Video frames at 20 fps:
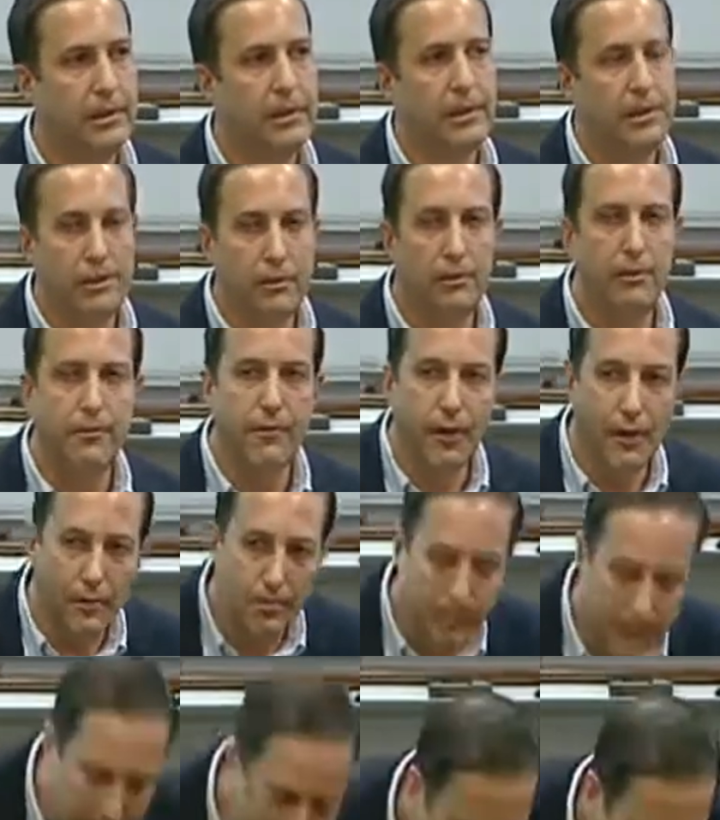you of all
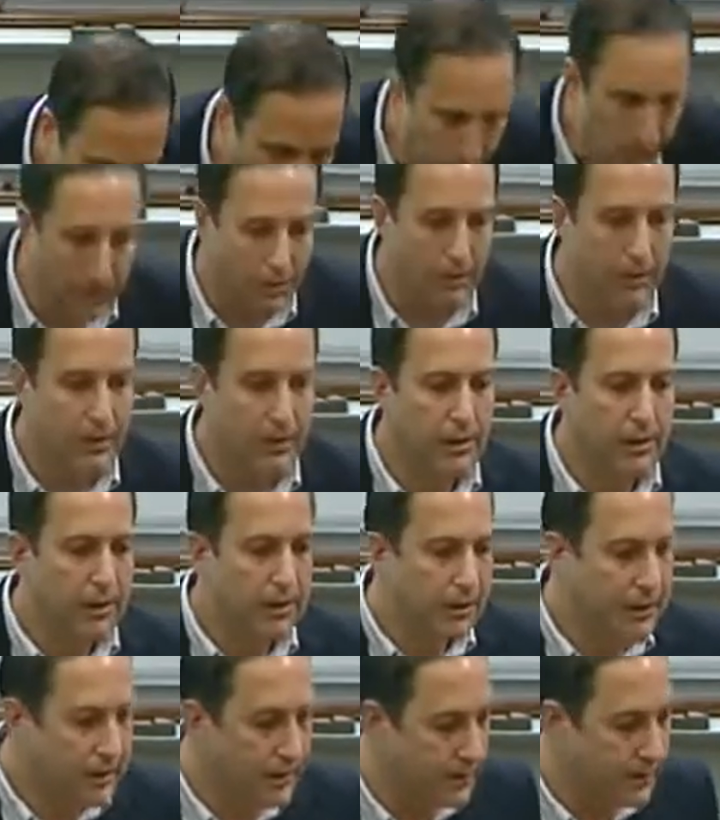people,
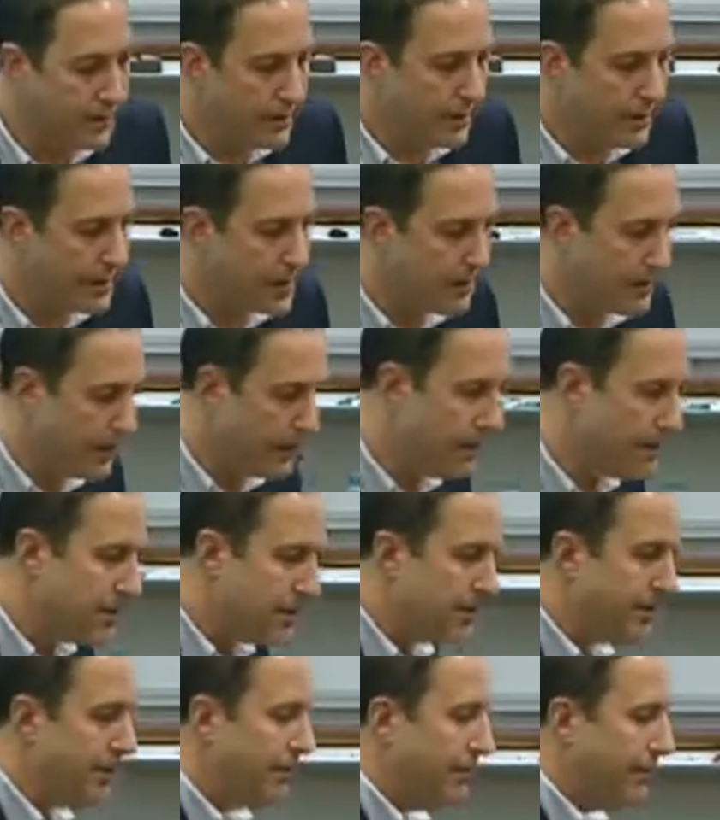given the
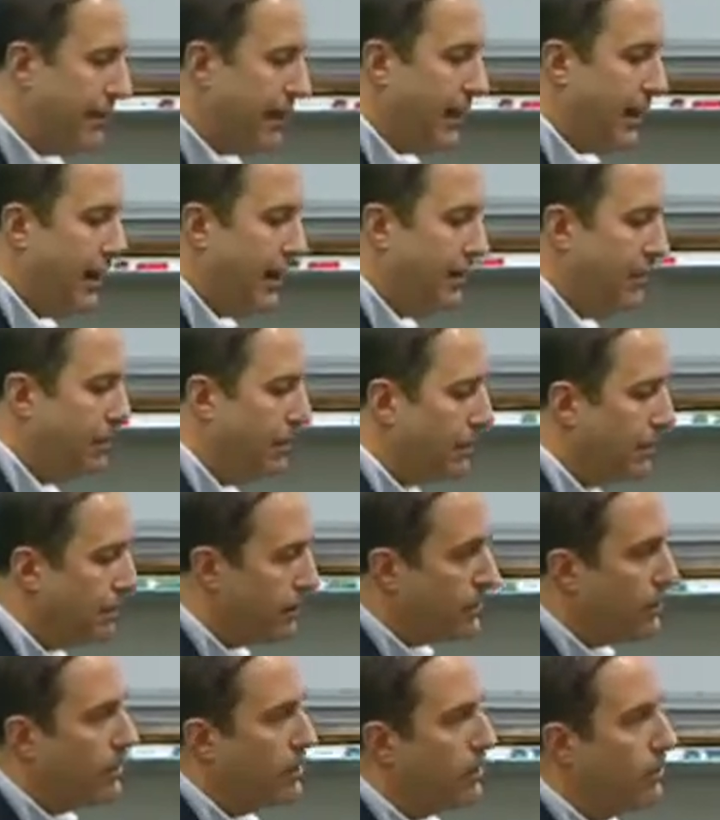experiences that you've had with
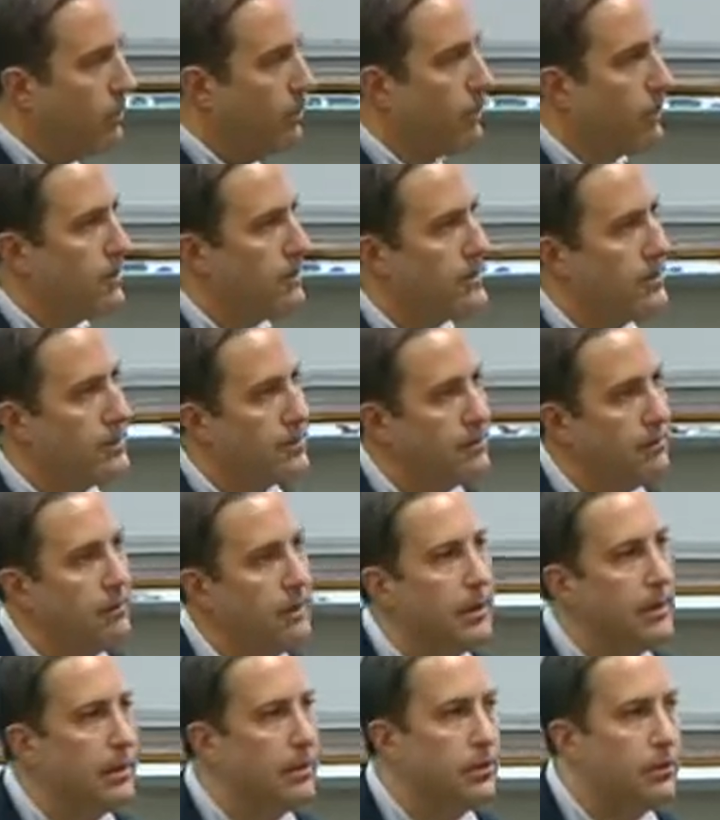your cohort since you've
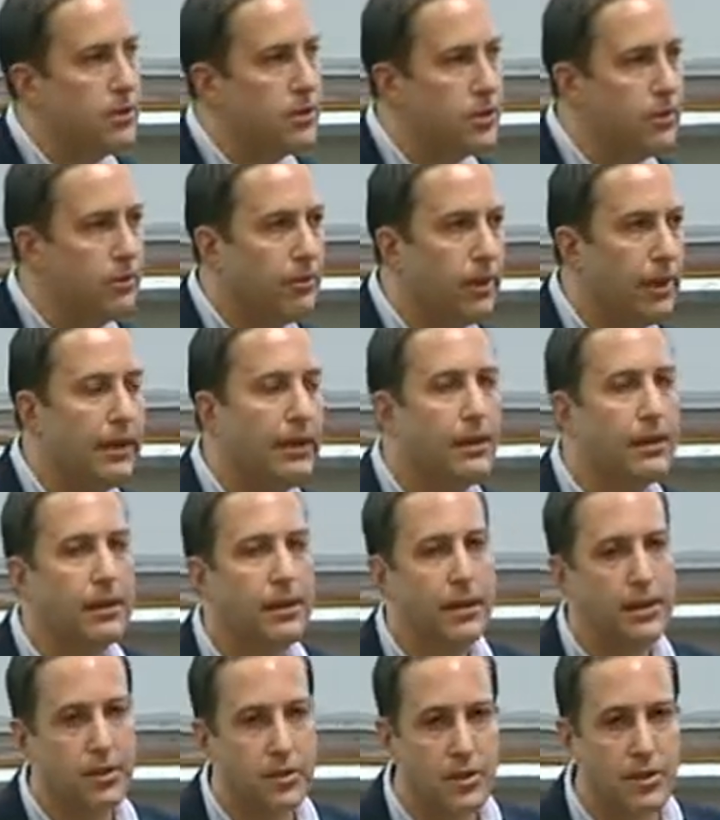been here, should
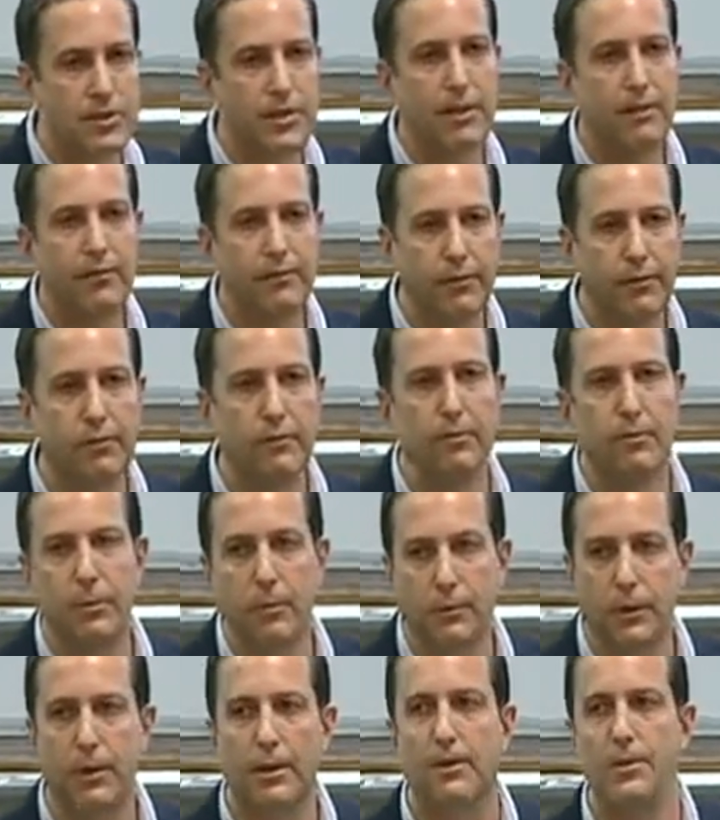recognize just how
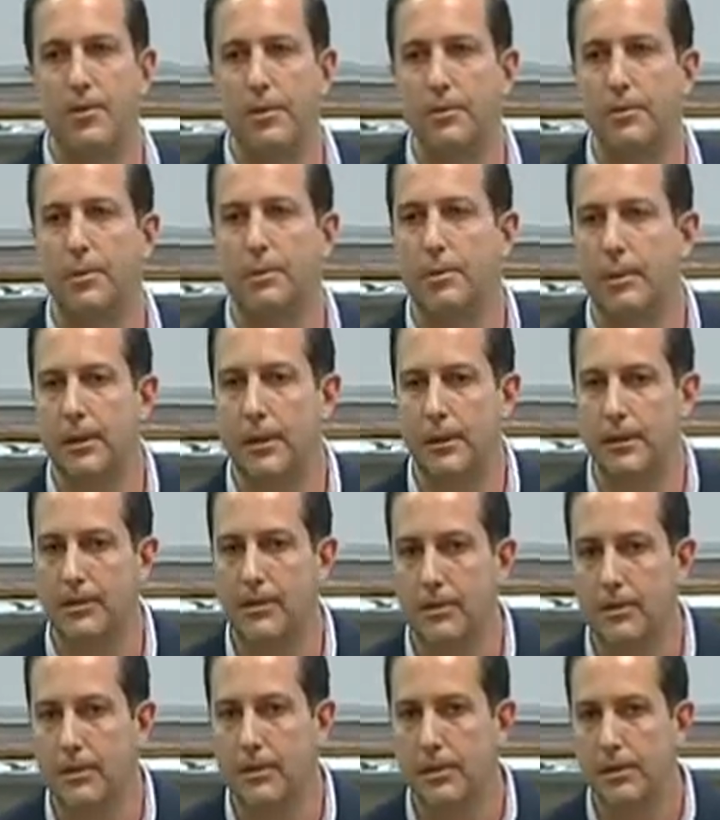vulnerable we are as human
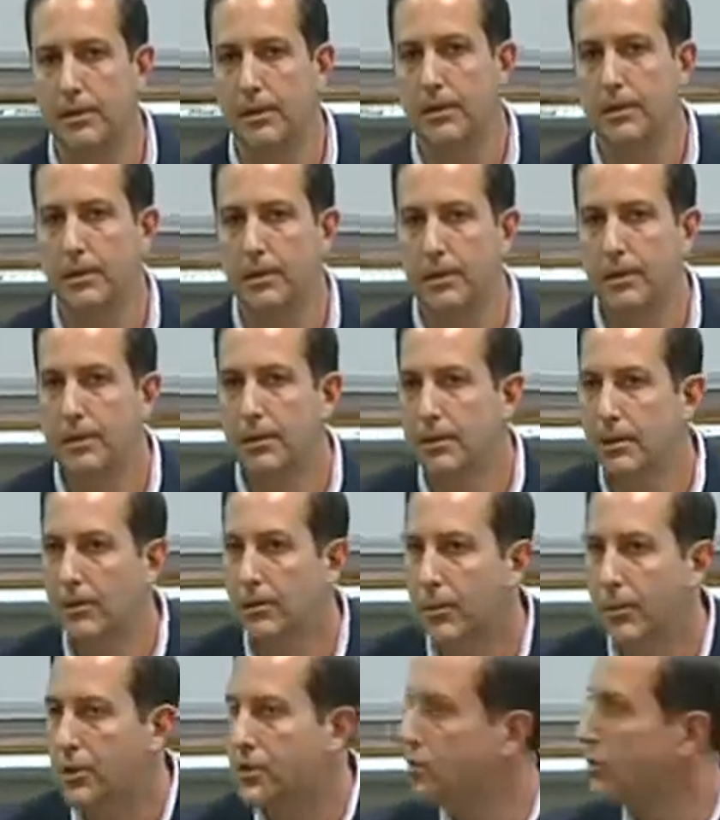beings.
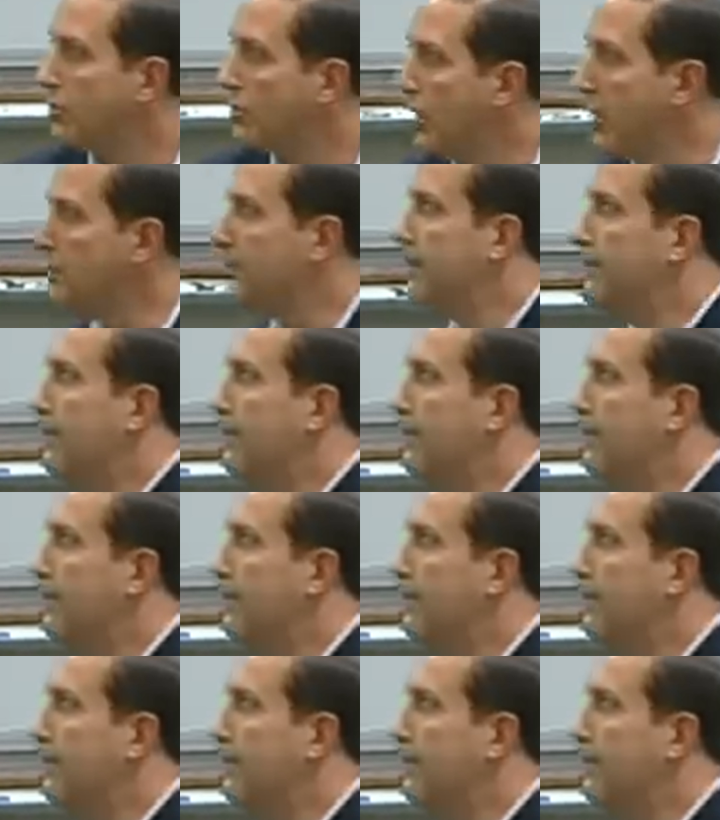We're extremely